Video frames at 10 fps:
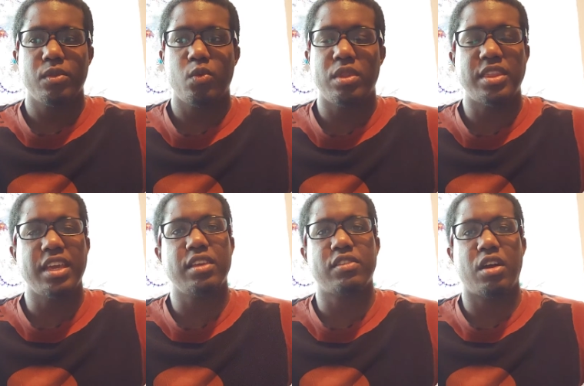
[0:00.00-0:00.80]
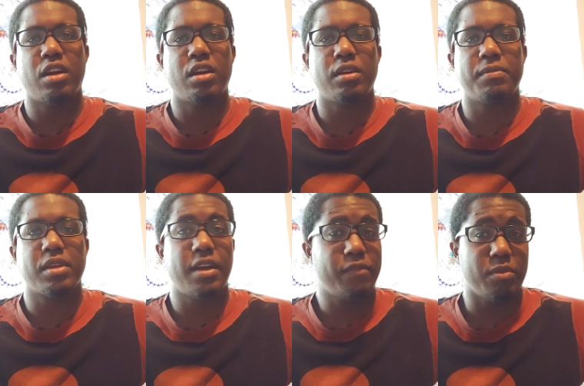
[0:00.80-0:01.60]
when things are
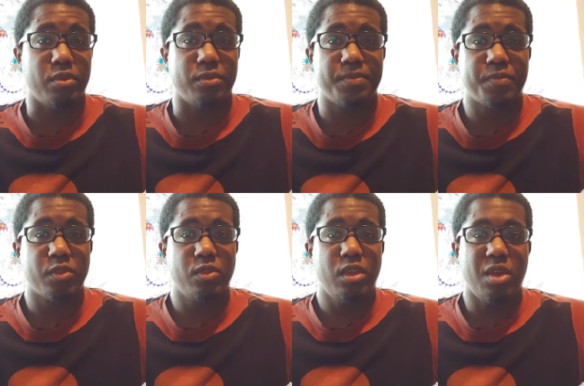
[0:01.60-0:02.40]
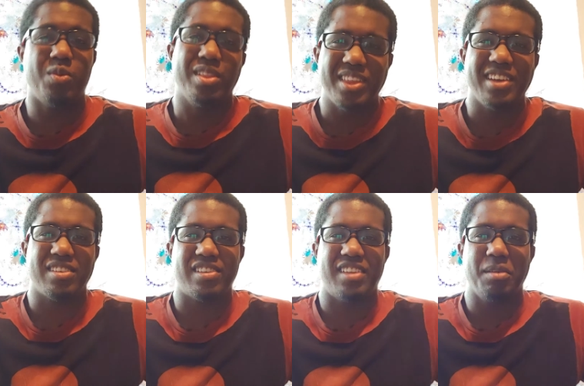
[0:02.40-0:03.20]
comfortable. And when things
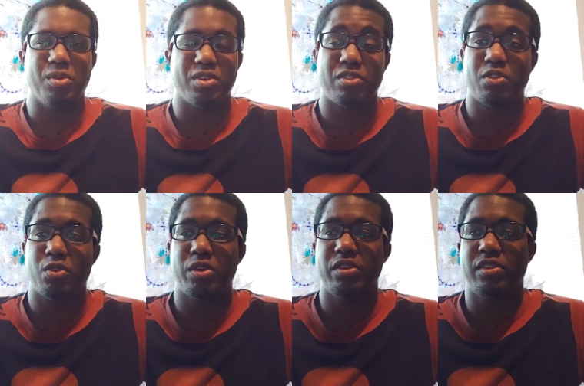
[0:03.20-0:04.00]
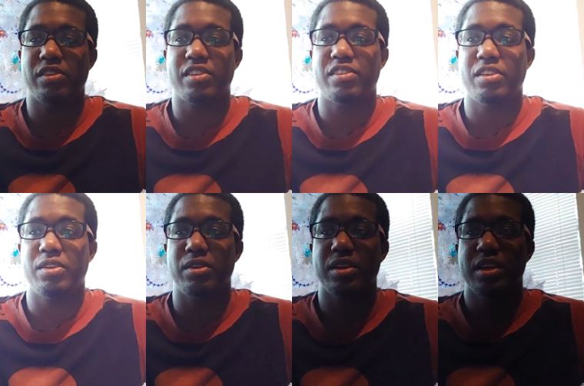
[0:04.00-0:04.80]
are stable, because Taurus is
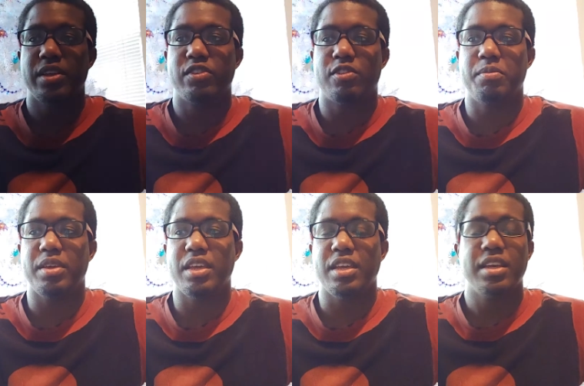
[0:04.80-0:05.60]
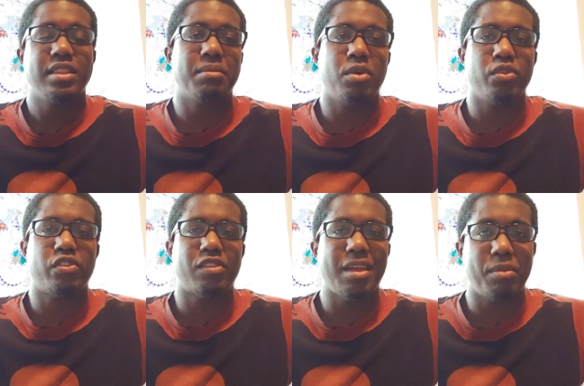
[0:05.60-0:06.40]
considered to be the
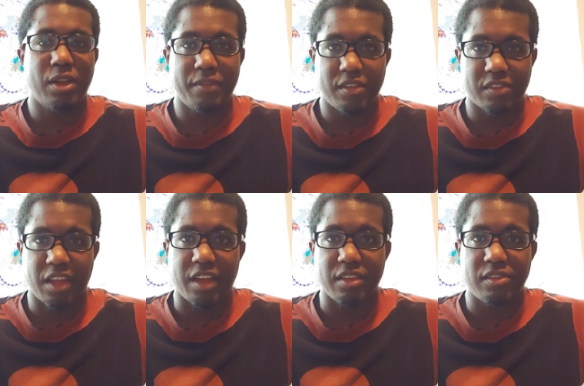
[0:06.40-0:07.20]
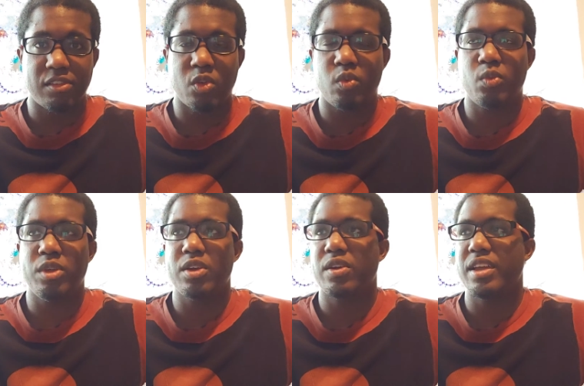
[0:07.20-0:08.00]
most stable of the signs. So when
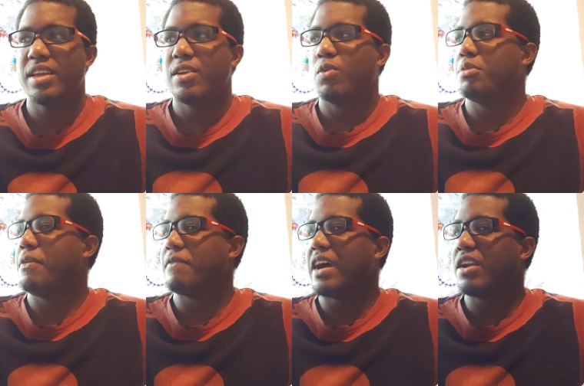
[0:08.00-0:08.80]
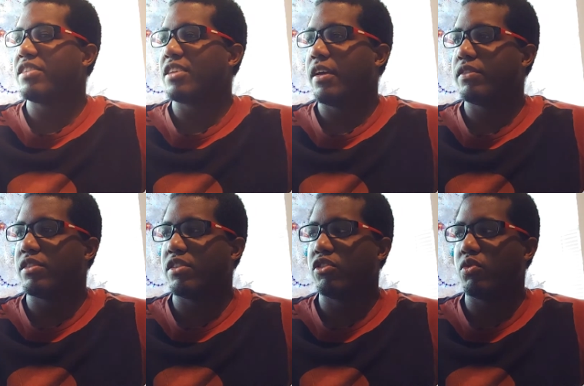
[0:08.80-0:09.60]
we find ourselves
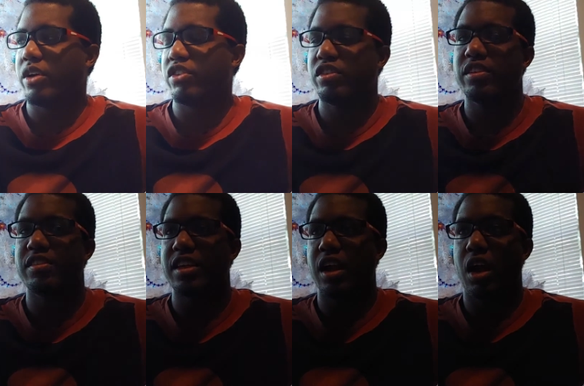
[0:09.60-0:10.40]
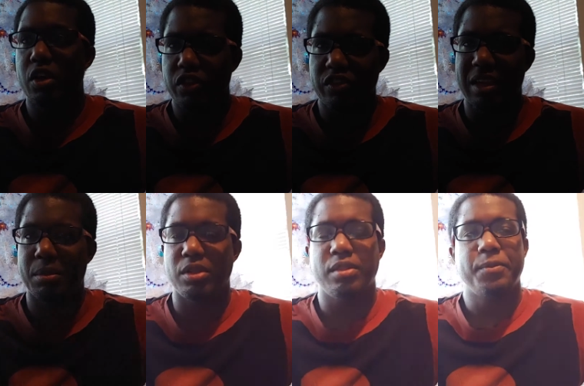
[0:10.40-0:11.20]
in situations that are
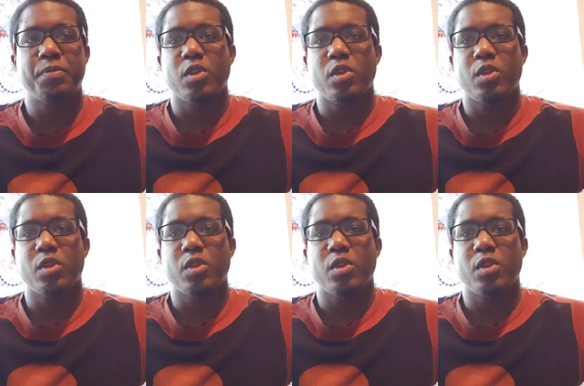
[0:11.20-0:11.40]
stable,